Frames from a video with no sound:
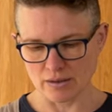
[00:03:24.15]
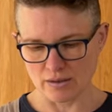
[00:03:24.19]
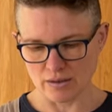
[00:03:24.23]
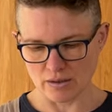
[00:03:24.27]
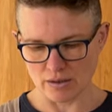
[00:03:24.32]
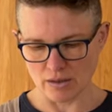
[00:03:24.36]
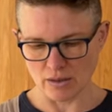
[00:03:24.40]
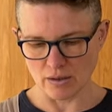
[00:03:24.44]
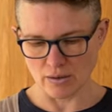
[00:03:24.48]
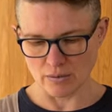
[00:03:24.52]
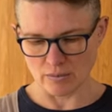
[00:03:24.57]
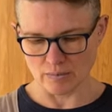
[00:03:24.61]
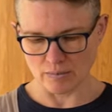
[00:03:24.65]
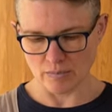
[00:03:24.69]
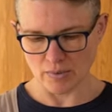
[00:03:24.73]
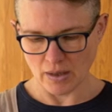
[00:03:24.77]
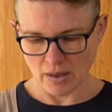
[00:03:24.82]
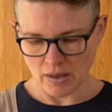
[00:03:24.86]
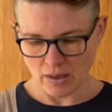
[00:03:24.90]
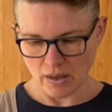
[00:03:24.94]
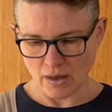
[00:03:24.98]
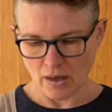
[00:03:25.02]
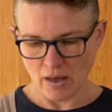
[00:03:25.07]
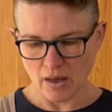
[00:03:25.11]
So
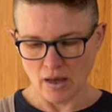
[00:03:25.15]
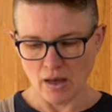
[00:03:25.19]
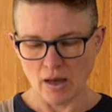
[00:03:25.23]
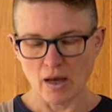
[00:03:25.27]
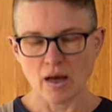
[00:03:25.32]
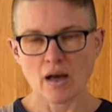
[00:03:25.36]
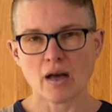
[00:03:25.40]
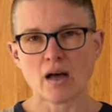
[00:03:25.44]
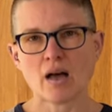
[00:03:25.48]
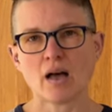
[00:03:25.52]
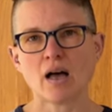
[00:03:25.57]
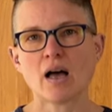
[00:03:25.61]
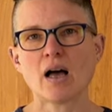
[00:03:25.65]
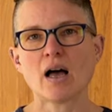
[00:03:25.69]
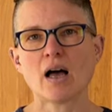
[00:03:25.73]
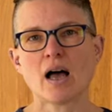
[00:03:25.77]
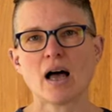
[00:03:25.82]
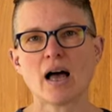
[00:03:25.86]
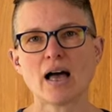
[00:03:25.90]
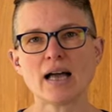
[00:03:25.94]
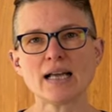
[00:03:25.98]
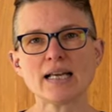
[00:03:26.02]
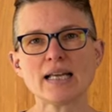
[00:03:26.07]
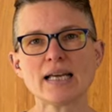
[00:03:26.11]

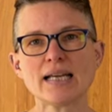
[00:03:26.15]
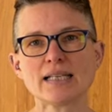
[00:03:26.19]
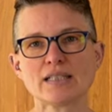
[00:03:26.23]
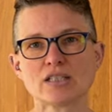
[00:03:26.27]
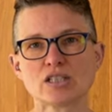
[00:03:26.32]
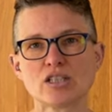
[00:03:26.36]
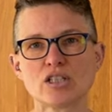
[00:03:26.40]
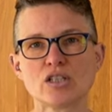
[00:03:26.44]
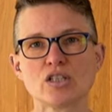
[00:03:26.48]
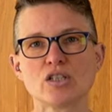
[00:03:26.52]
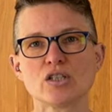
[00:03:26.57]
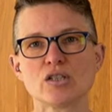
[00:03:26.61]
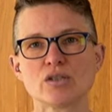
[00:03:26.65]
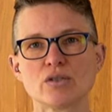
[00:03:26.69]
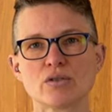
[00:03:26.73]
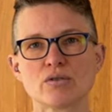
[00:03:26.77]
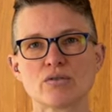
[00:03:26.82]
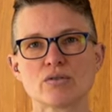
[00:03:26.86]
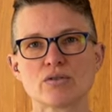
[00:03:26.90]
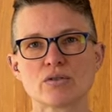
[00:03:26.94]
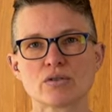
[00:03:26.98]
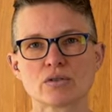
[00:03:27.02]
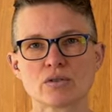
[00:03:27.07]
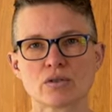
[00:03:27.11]
I like to
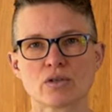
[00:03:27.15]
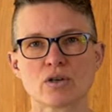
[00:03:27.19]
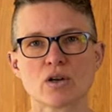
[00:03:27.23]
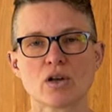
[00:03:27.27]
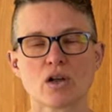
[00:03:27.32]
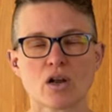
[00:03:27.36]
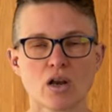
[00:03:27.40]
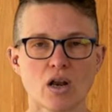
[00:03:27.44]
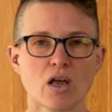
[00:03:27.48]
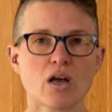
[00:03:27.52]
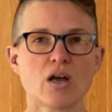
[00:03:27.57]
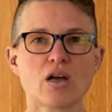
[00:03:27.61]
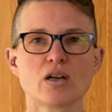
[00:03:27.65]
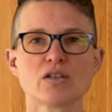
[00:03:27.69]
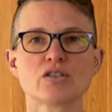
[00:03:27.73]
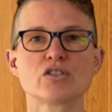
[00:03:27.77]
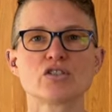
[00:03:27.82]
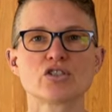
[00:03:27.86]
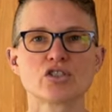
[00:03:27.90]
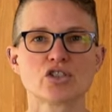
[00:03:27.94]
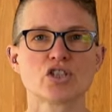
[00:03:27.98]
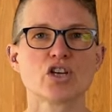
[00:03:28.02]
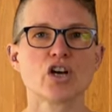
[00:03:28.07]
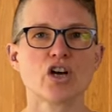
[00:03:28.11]
use
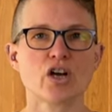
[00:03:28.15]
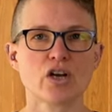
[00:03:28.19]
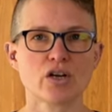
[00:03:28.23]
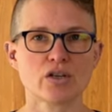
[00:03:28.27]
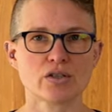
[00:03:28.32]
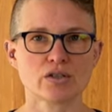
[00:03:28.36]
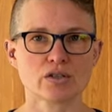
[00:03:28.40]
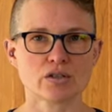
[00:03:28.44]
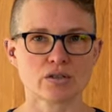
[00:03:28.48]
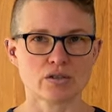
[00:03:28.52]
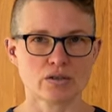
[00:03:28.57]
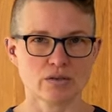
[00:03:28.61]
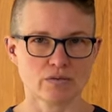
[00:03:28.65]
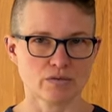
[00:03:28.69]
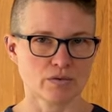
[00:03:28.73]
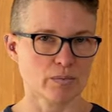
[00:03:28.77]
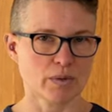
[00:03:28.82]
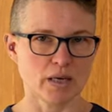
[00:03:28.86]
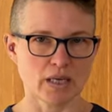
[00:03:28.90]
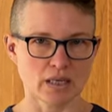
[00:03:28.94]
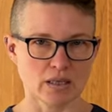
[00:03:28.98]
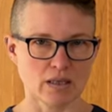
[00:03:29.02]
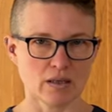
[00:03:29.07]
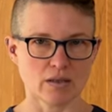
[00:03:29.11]
glass jars for
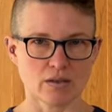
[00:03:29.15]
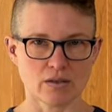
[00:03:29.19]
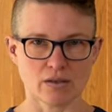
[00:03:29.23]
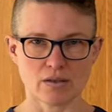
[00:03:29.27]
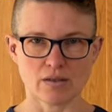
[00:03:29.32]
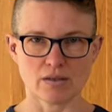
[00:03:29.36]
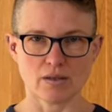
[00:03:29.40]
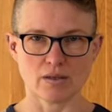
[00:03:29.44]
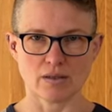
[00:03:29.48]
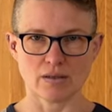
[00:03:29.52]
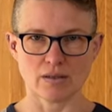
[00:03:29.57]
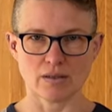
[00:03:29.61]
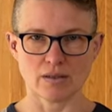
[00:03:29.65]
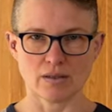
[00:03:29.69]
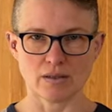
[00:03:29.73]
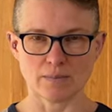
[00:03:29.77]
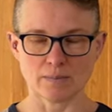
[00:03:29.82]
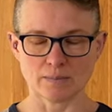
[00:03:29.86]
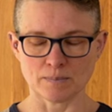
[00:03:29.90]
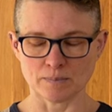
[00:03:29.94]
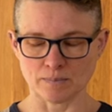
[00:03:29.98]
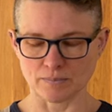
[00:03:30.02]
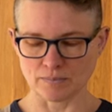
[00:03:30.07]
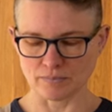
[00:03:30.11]
making a starter.
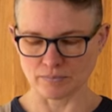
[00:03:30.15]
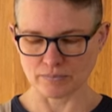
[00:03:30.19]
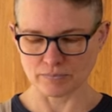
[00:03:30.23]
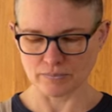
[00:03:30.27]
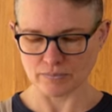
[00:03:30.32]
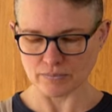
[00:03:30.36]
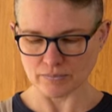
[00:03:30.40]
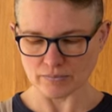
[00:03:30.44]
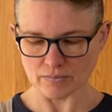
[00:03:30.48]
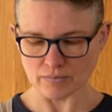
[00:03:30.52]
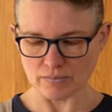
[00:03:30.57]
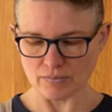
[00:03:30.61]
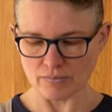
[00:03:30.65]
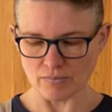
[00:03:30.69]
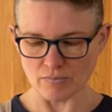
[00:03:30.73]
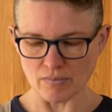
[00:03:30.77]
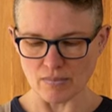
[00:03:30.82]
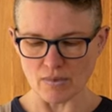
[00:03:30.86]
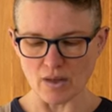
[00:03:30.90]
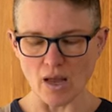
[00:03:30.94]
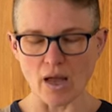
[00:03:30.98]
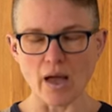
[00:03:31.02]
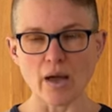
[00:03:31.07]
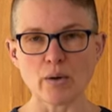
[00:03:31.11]

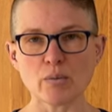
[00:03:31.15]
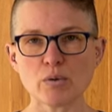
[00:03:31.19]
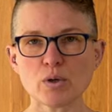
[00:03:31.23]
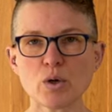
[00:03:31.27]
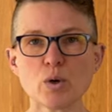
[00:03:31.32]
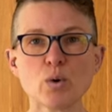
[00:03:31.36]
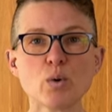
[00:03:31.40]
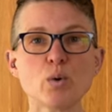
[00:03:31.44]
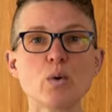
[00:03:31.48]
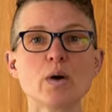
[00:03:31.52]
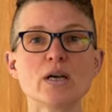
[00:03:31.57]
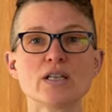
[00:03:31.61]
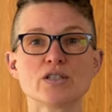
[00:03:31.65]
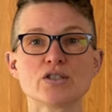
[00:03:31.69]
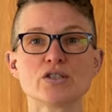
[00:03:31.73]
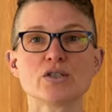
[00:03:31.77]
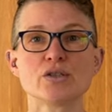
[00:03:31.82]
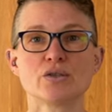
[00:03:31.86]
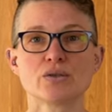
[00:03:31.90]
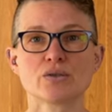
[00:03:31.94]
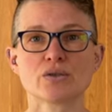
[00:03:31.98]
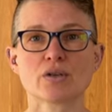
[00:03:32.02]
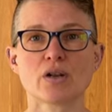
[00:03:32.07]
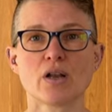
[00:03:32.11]
I will always
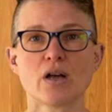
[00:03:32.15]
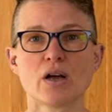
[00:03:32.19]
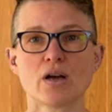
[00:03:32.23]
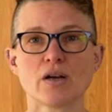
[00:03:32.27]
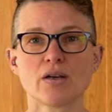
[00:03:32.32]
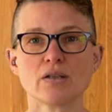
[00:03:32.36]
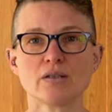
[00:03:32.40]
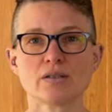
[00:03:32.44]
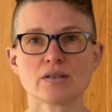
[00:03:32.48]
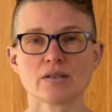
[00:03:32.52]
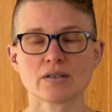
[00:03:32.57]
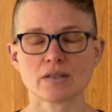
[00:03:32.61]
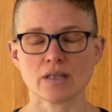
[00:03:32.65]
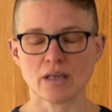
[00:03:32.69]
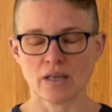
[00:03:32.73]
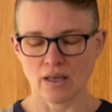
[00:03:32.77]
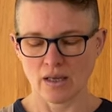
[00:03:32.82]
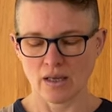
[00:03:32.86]
choose glass.